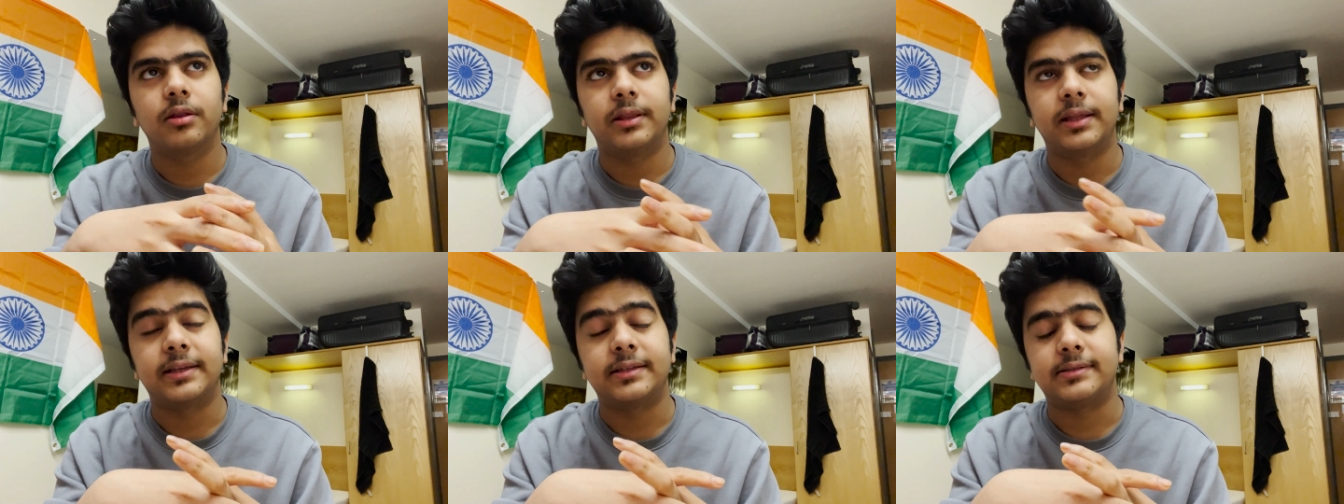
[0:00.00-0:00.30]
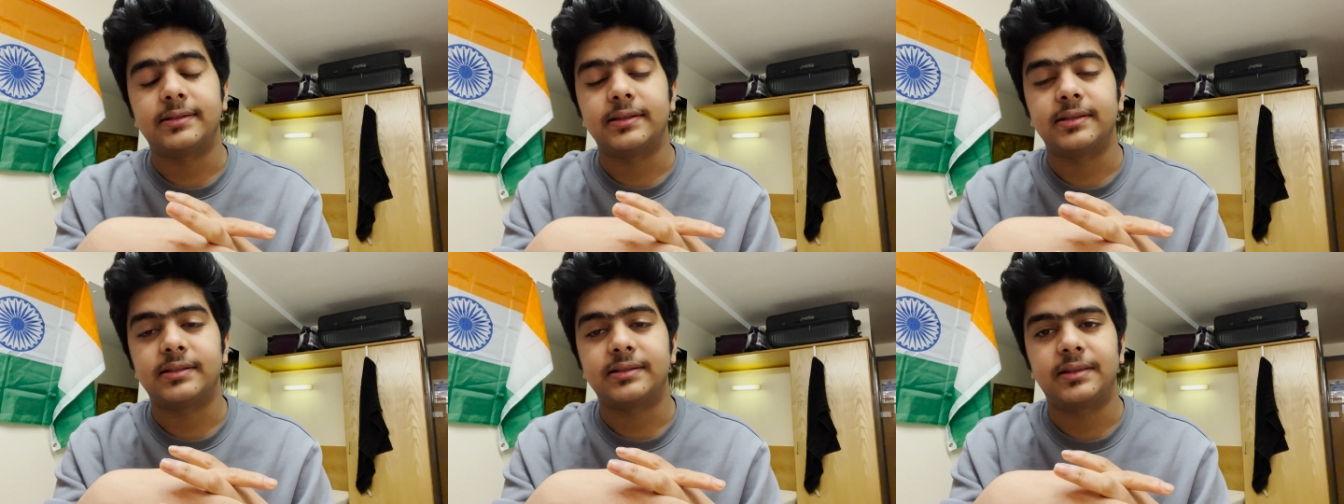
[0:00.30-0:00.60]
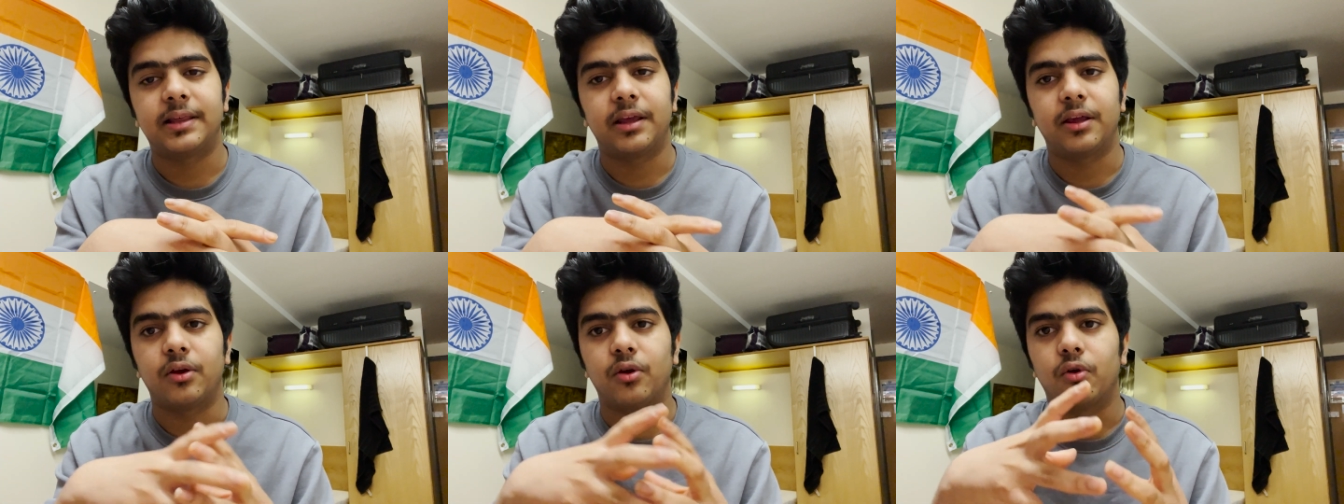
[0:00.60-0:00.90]
there's this
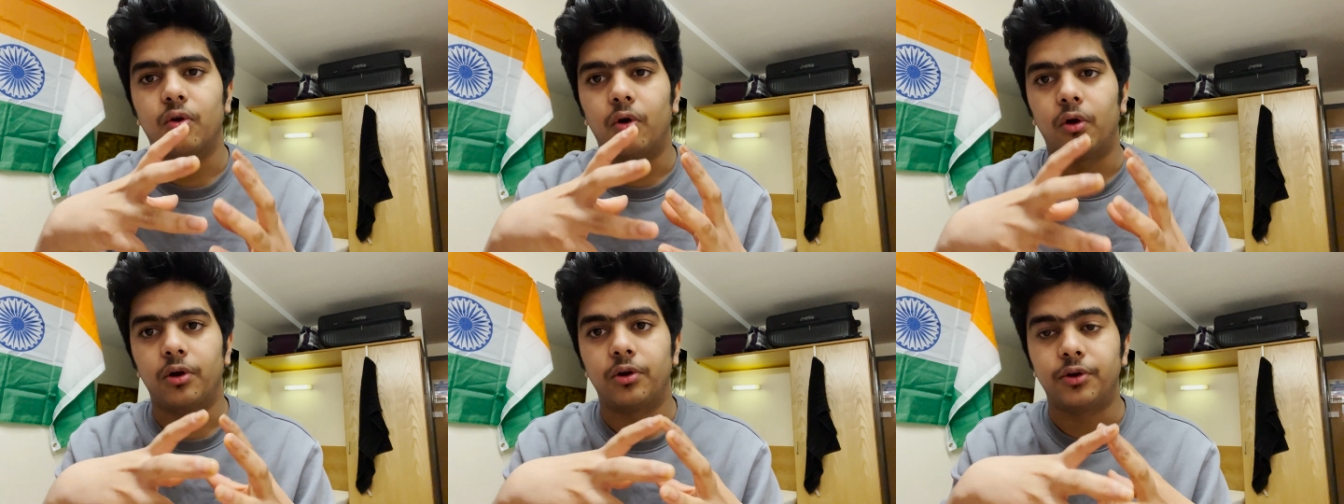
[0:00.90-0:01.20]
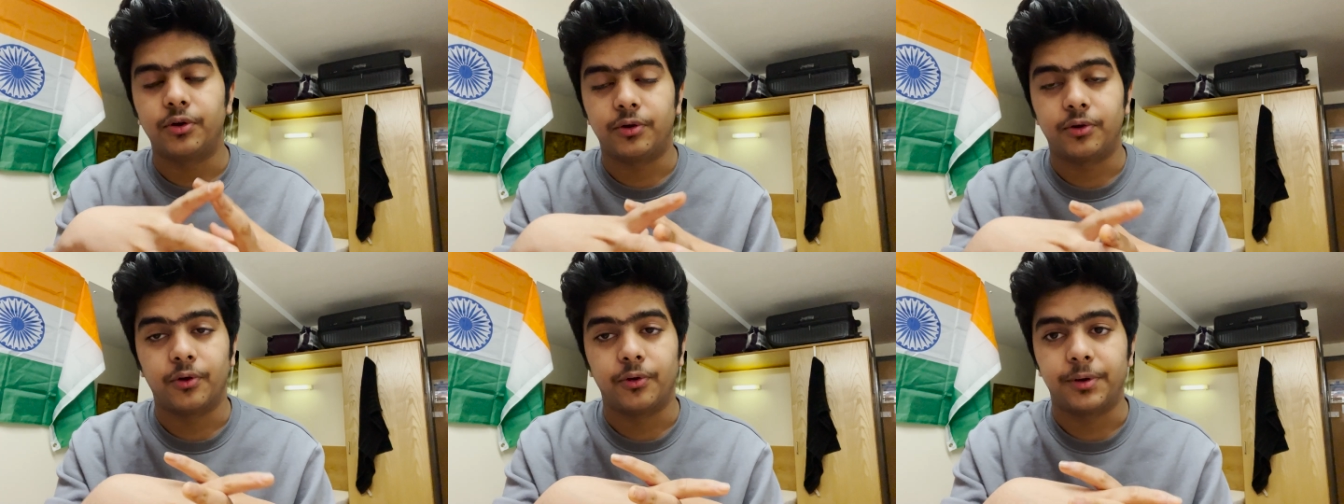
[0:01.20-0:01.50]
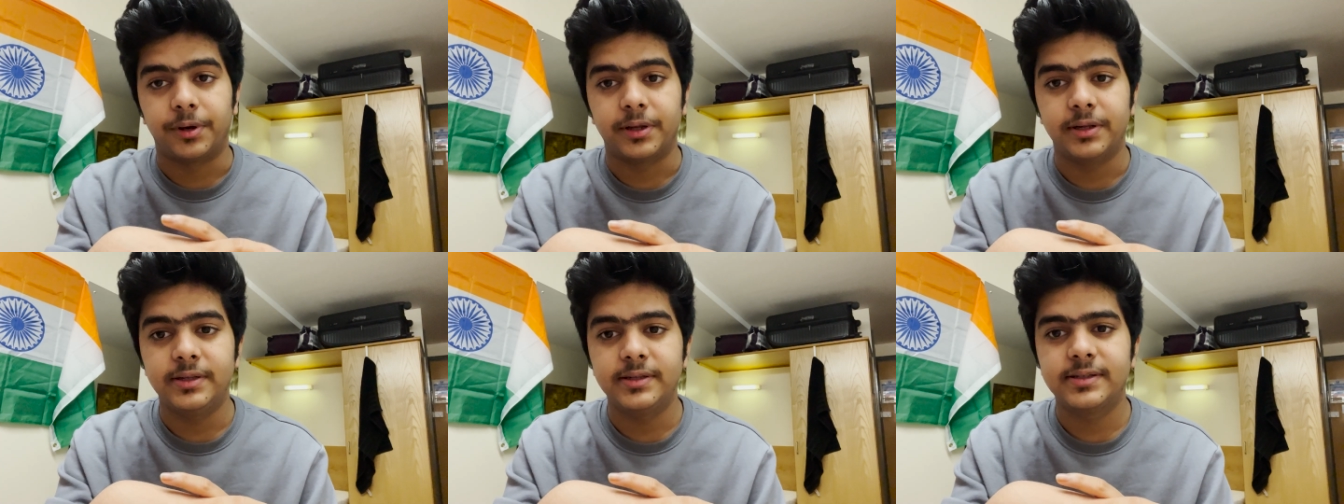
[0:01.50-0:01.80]
thing called
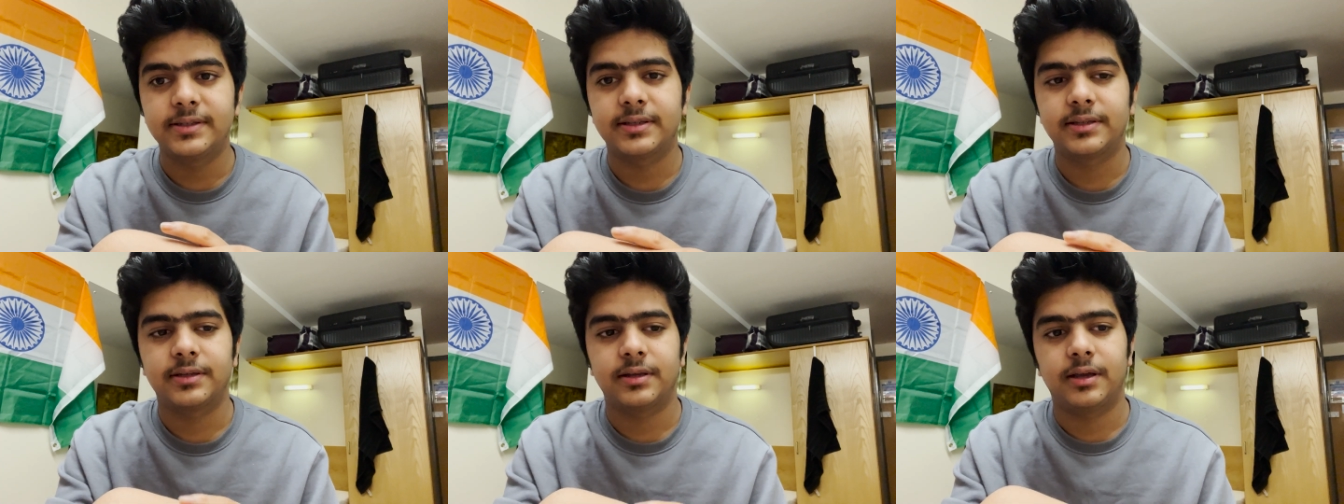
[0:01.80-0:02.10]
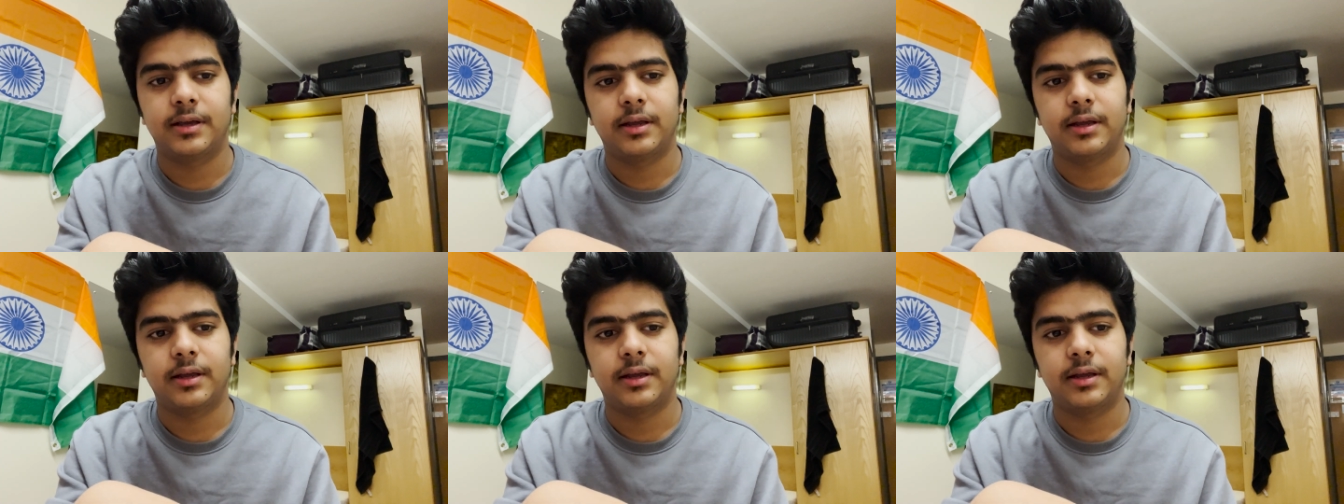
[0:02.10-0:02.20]
tutorials,